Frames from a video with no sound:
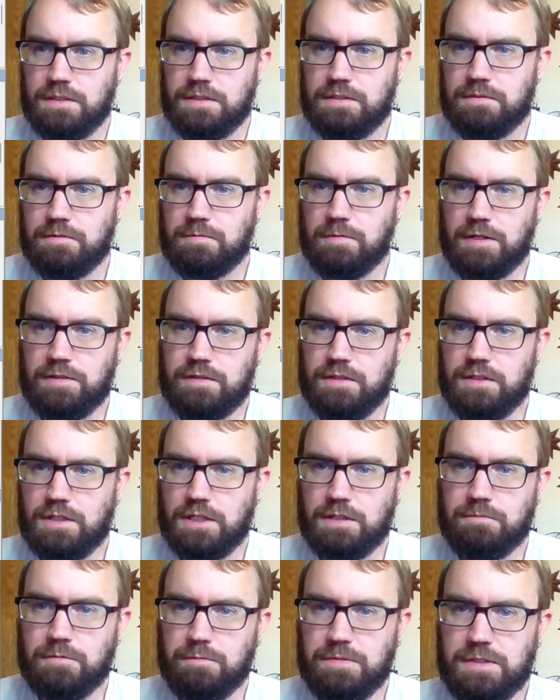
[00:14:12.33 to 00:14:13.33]
Despite the
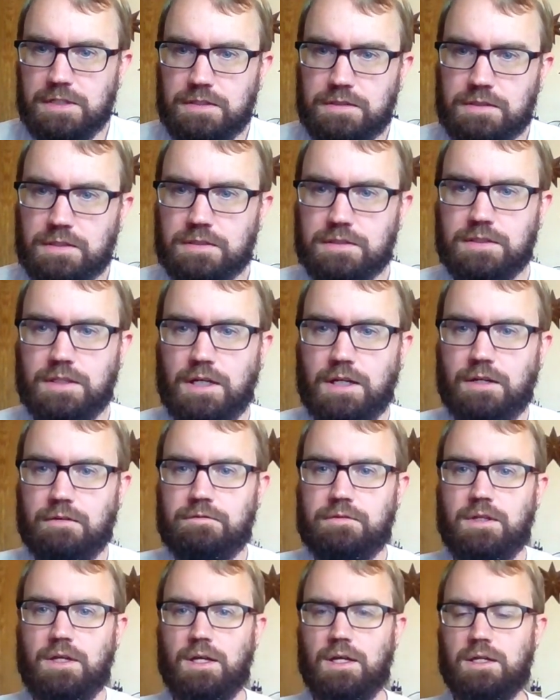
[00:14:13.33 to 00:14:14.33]
name, the piece doesn't have
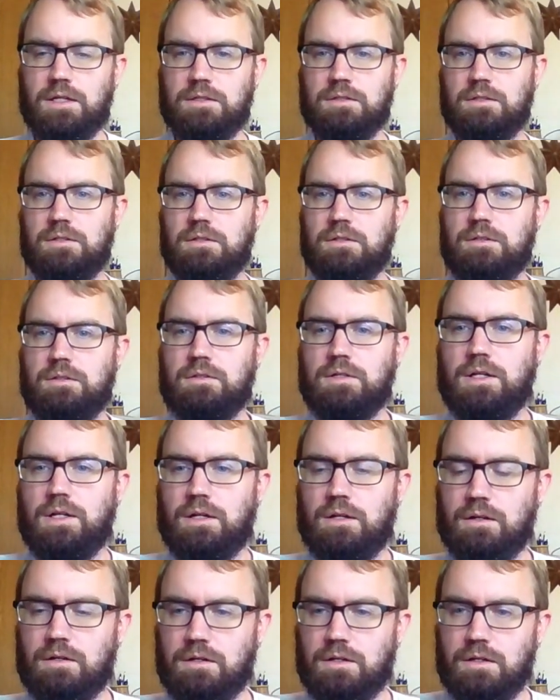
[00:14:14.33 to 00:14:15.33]
to end
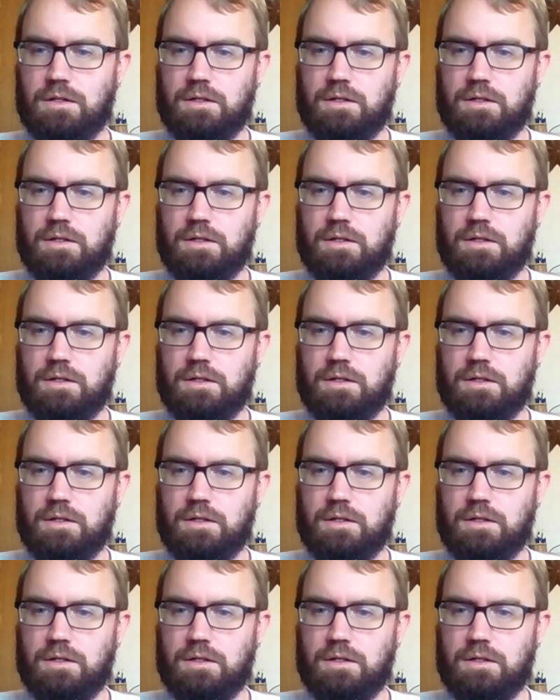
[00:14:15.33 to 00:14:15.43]
there.